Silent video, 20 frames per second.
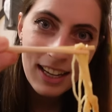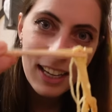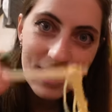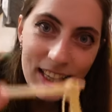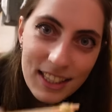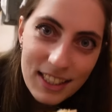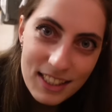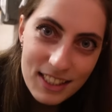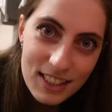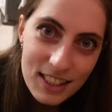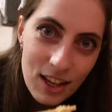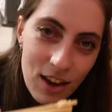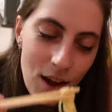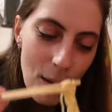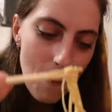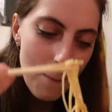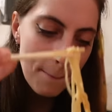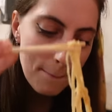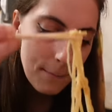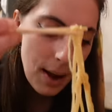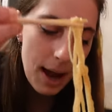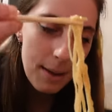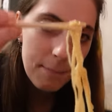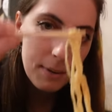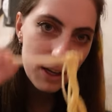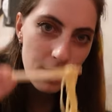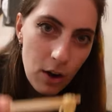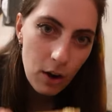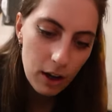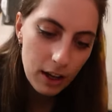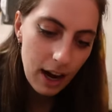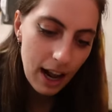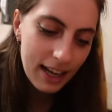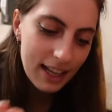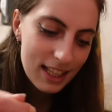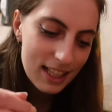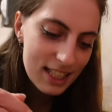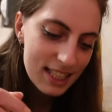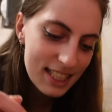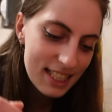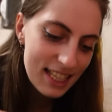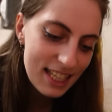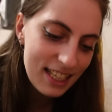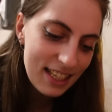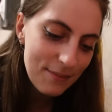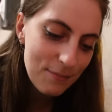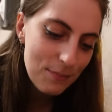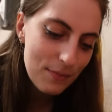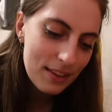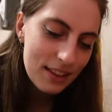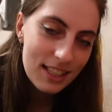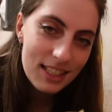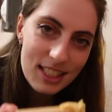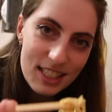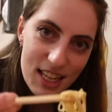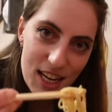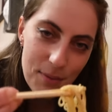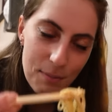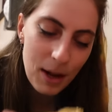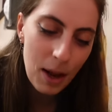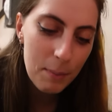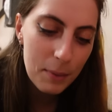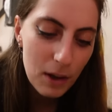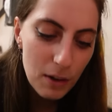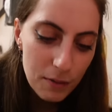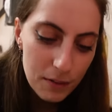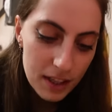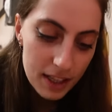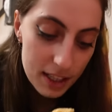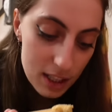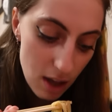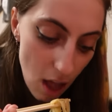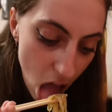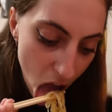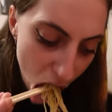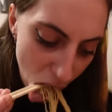It is piping hot. I can see the steam coming off of this.